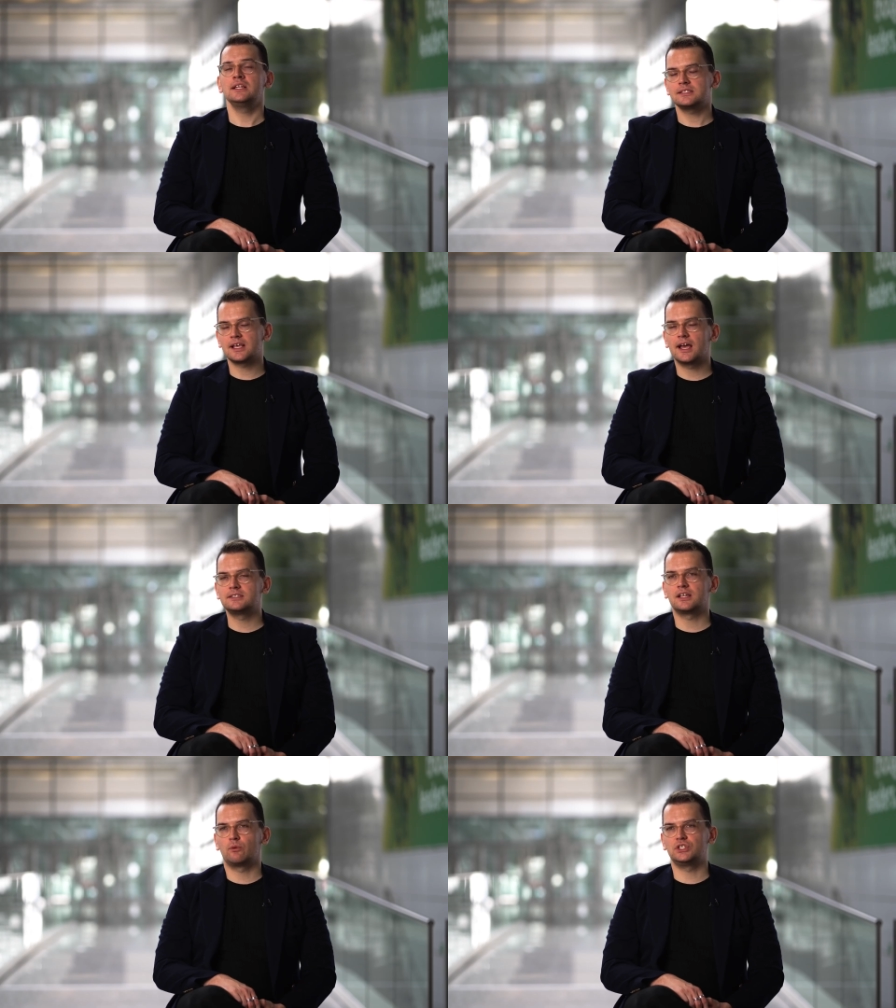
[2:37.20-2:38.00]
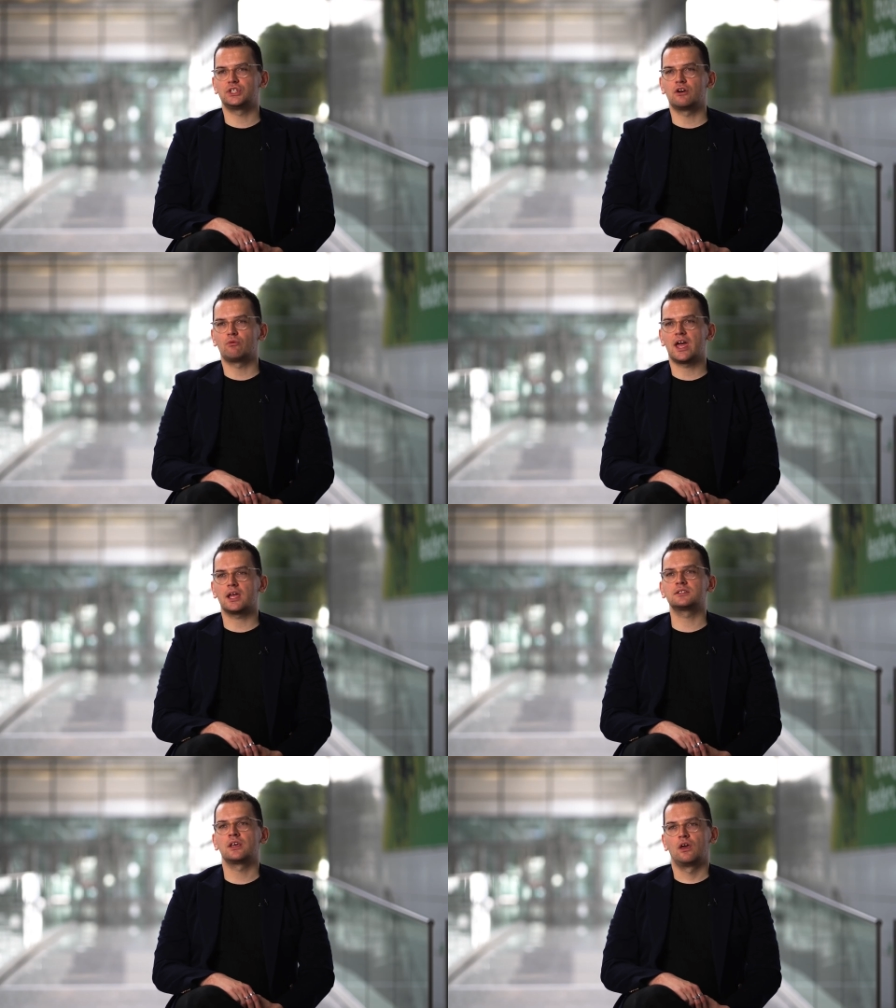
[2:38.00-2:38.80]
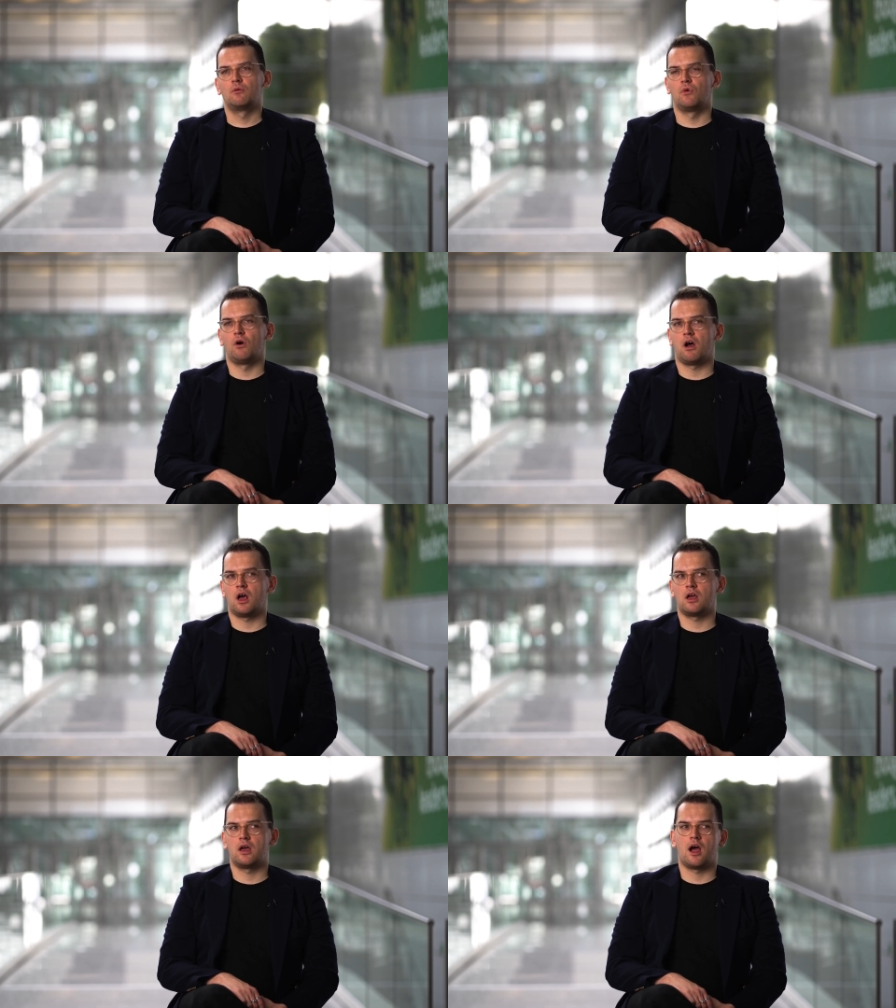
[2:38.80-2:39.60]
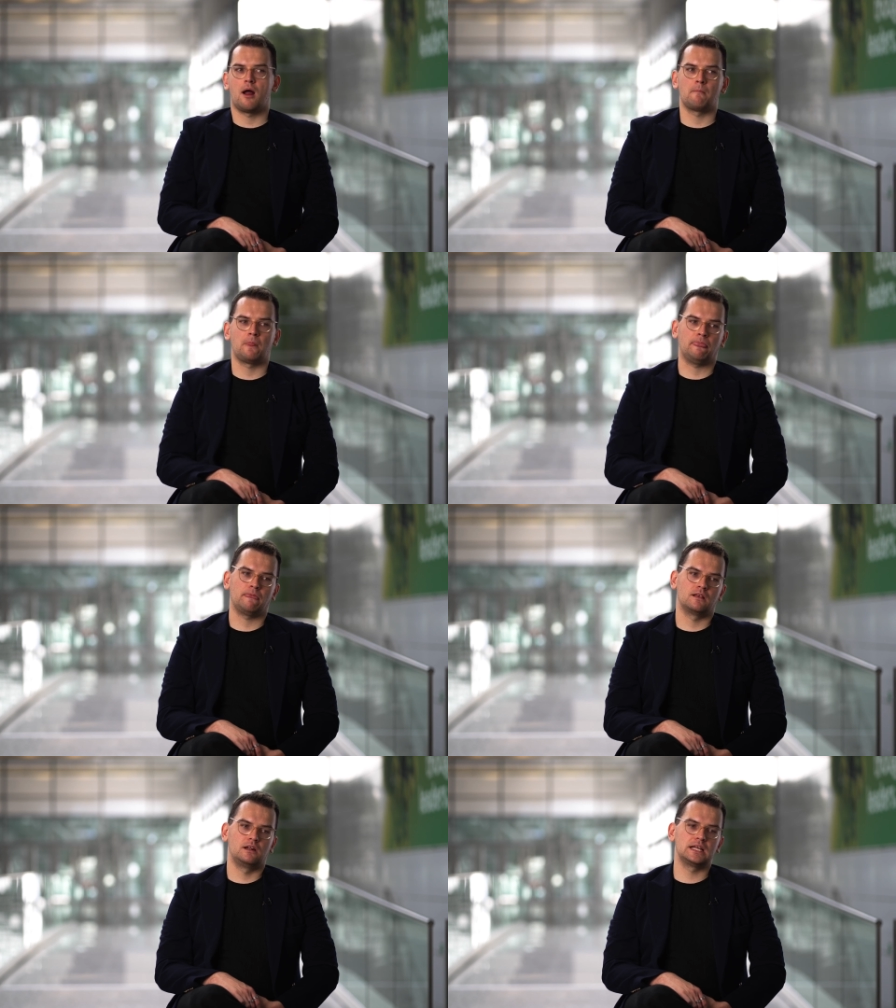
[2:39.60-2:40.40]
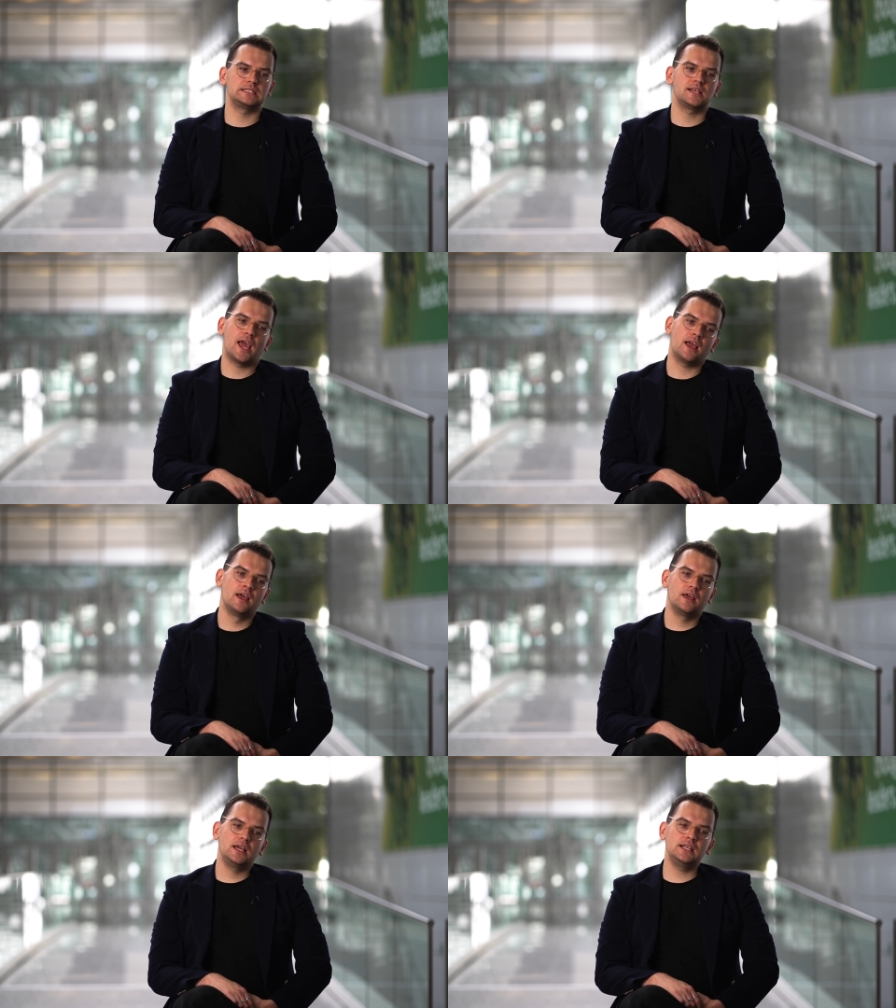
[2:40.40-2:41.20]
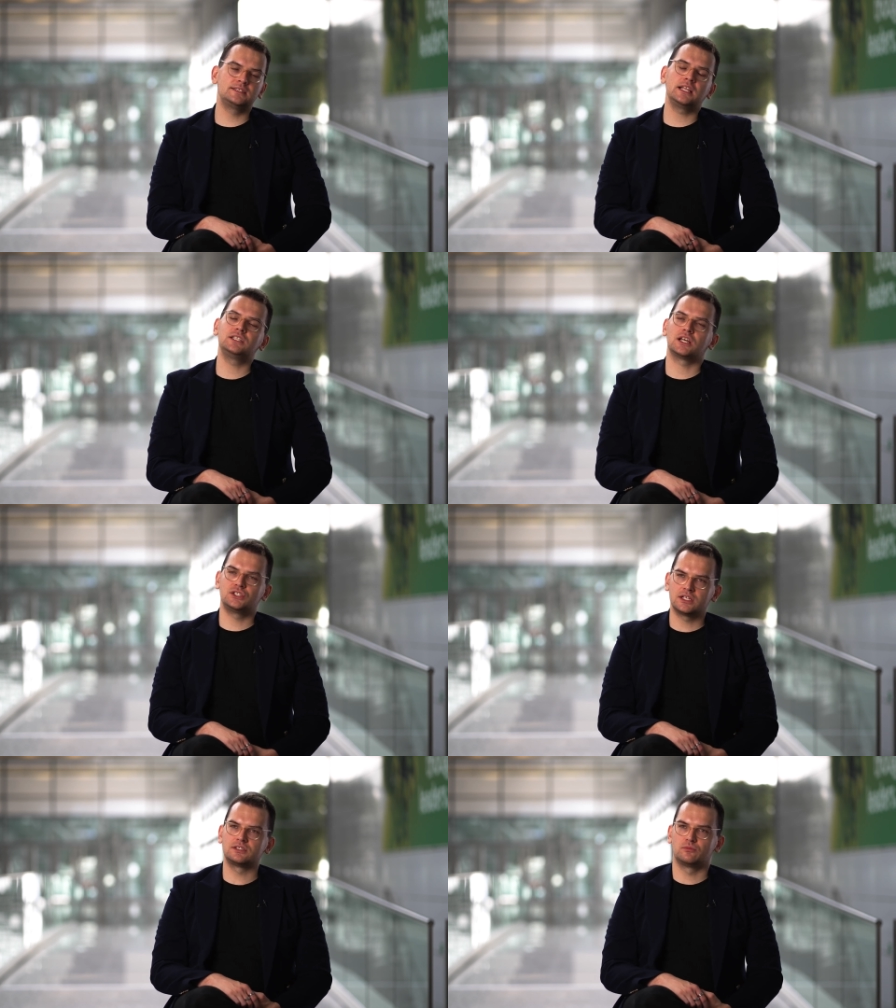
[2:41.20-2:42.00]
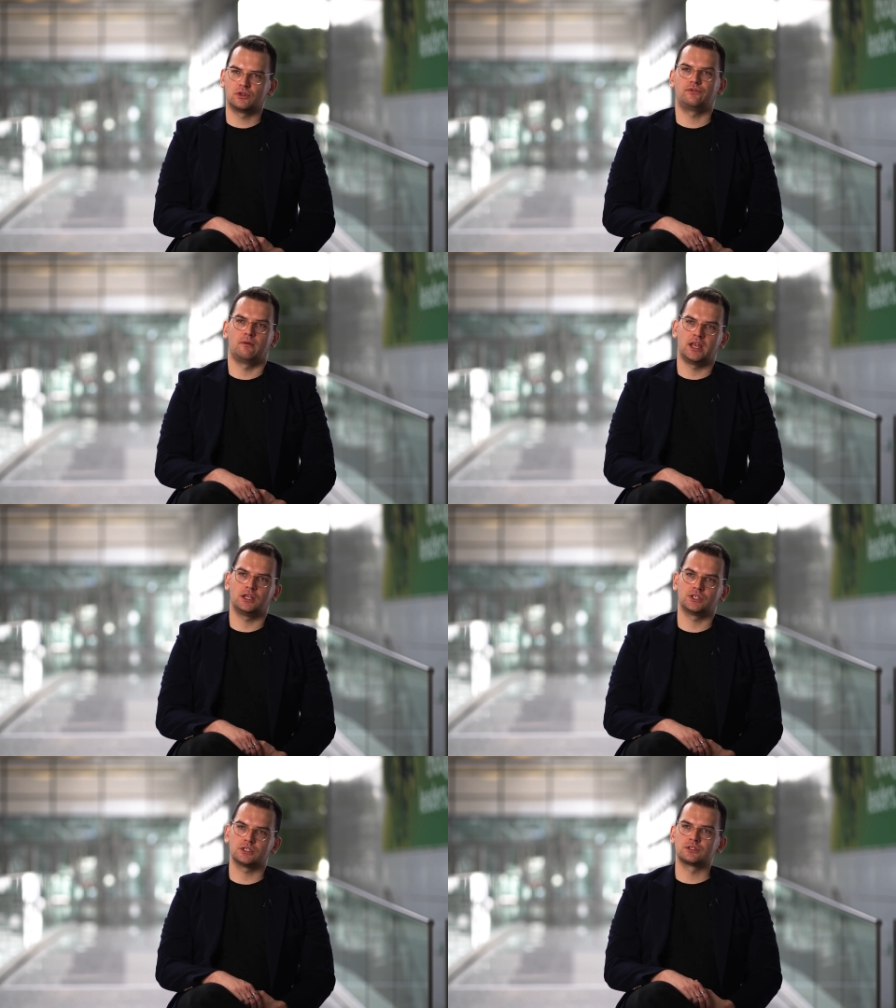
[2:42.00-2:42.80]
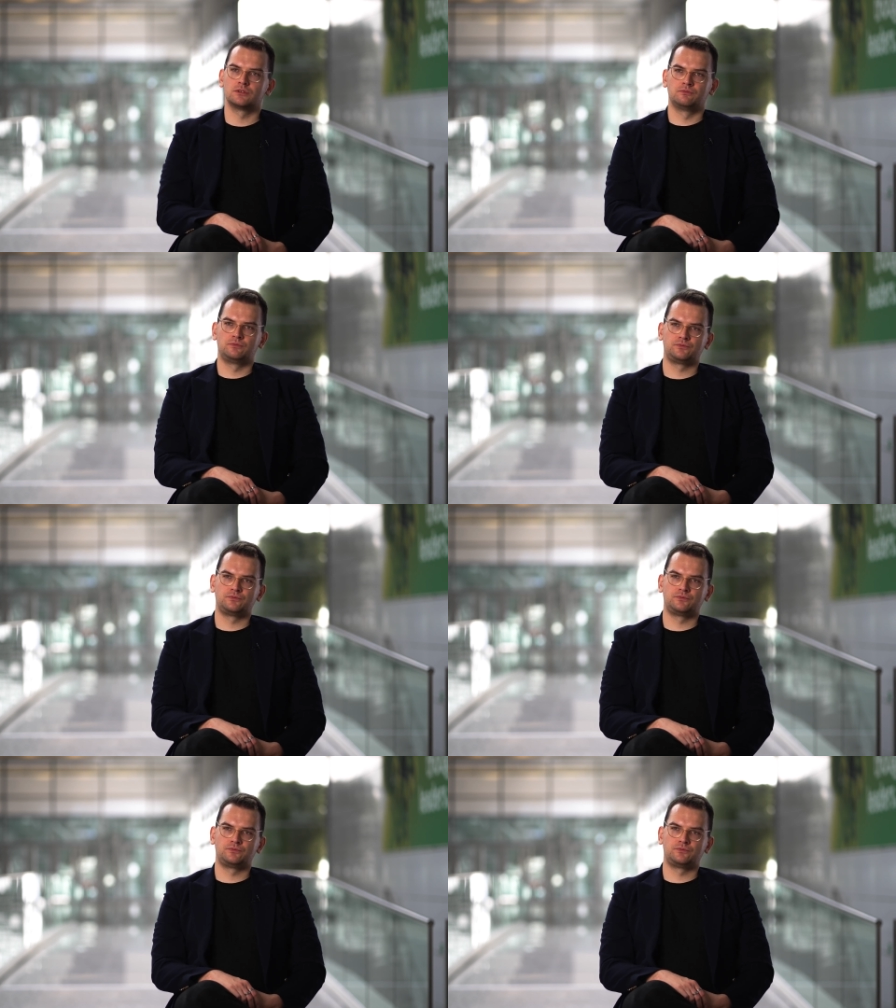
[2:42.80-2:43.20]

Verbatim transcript: insights that we generate more, um, let's say, easily digestible for managers.